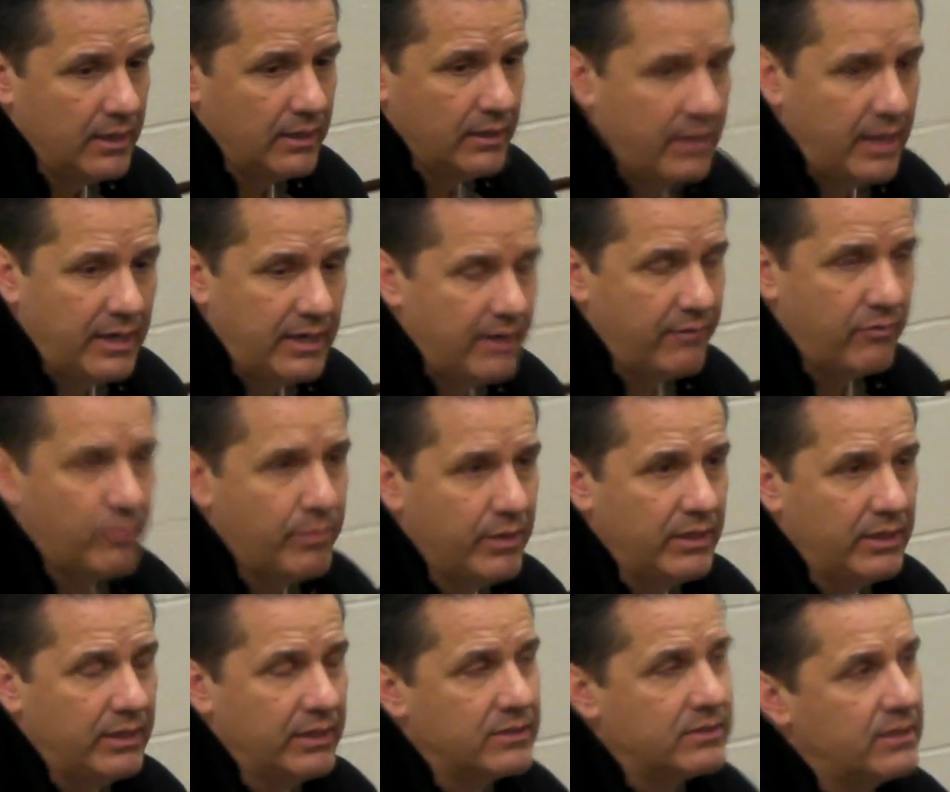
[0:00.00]
they'd never been
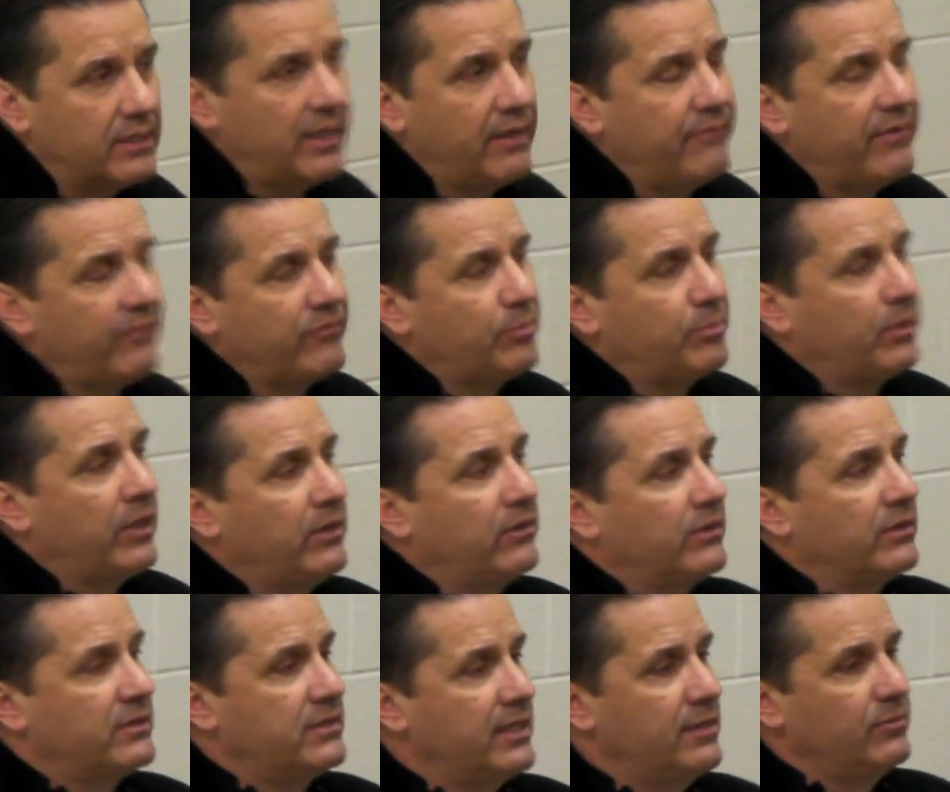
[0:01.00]
in this. See, they've never played
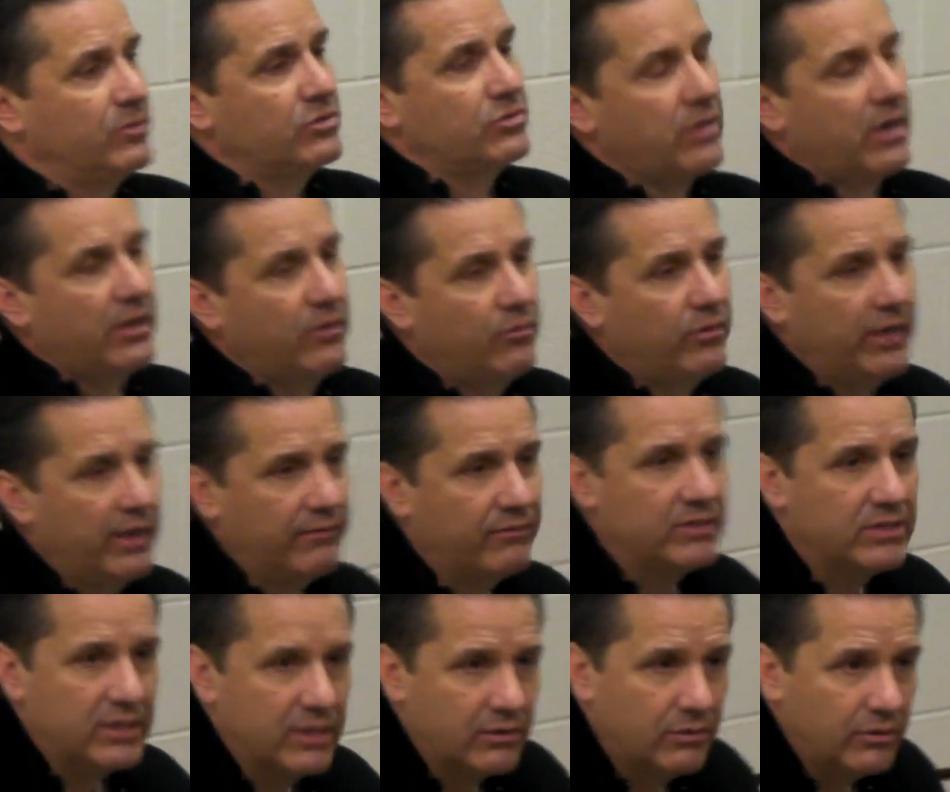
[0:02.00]
on a team that's trying to win every
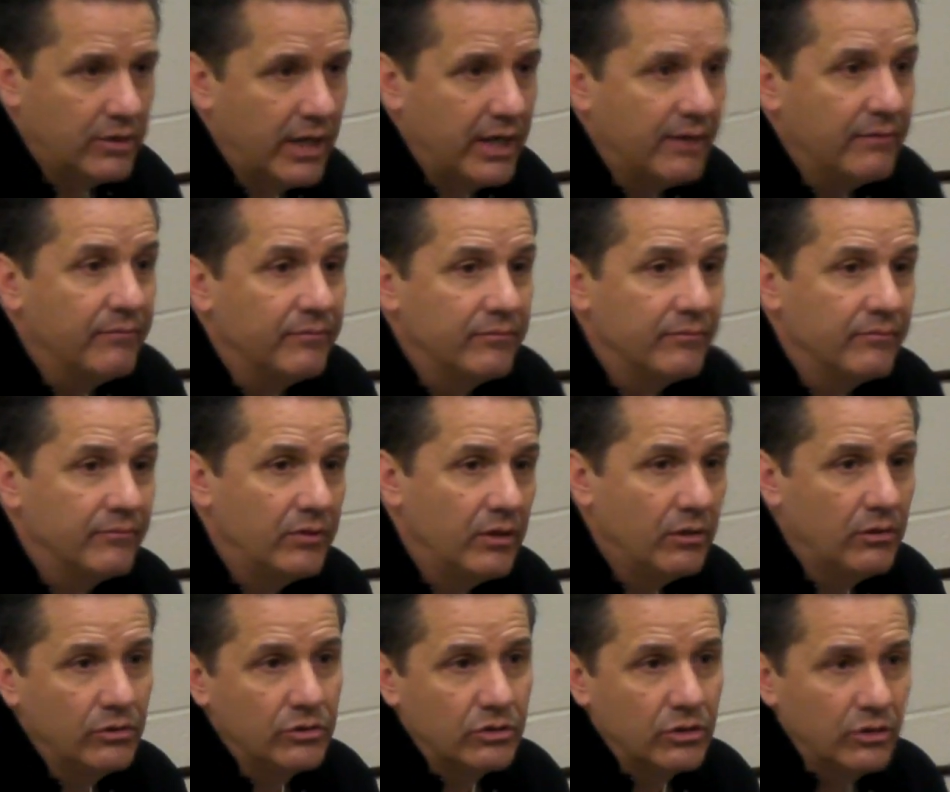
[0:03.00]
single game. If
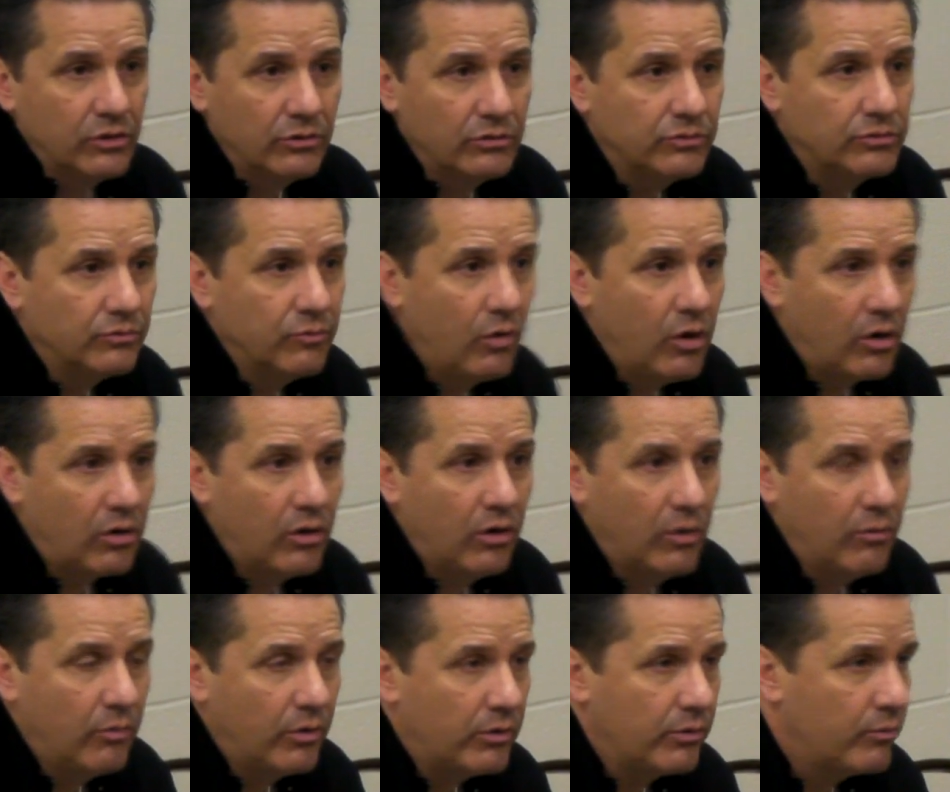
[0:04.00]
you lose, you lose. Walk
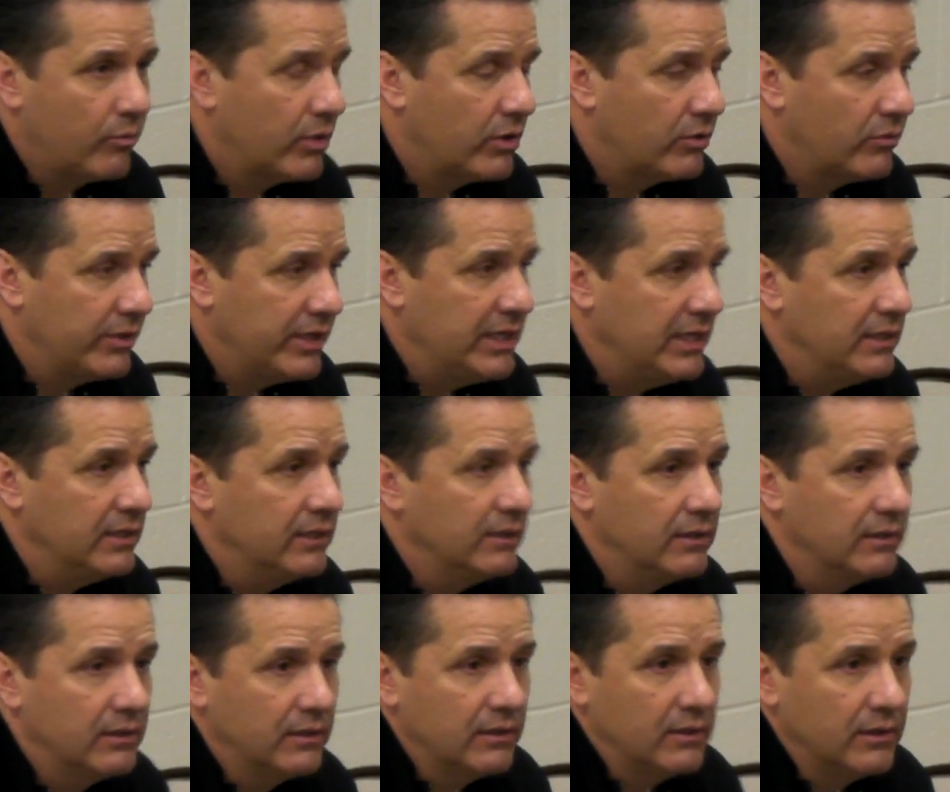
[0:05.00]
on, win, where do we eat?
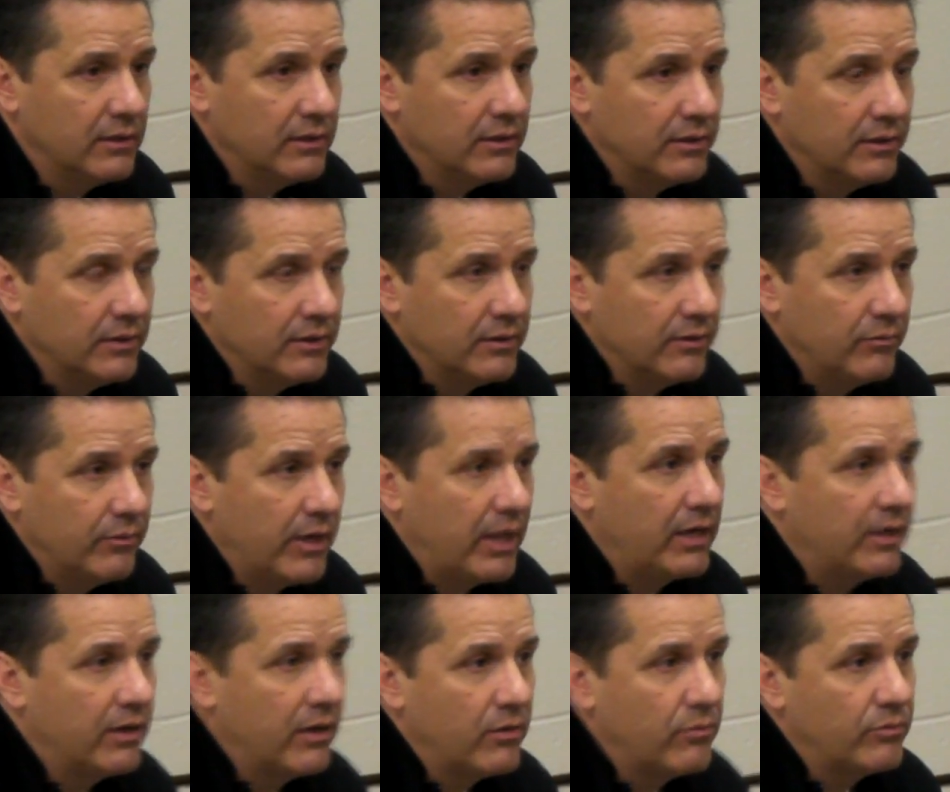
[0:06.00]
We had
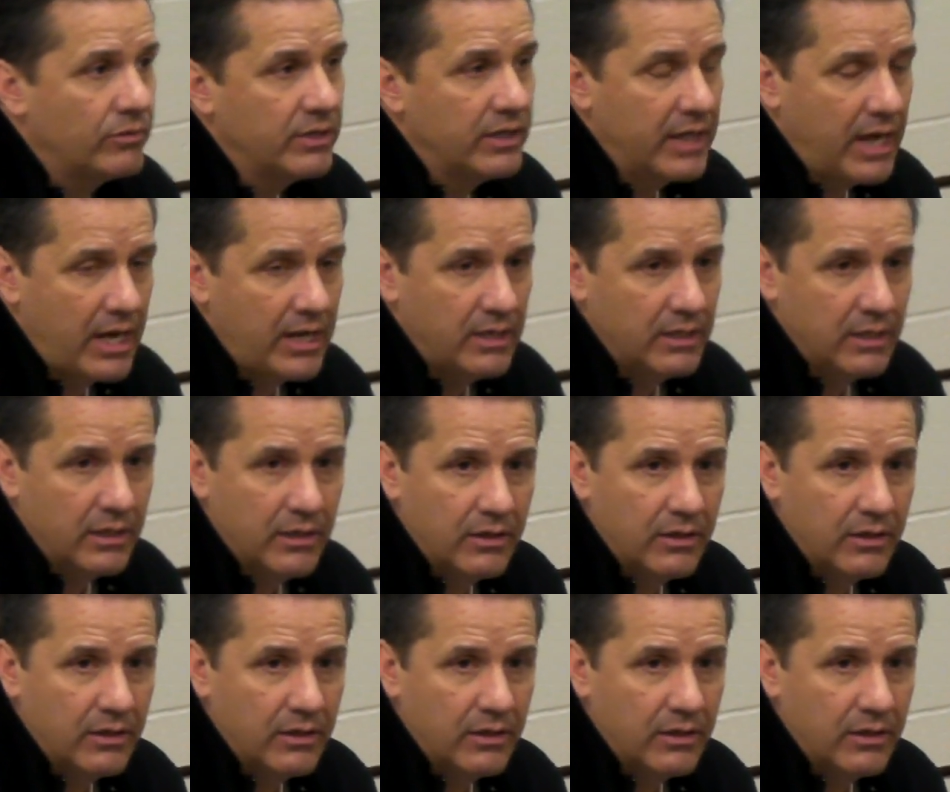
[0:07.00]
another one tonight.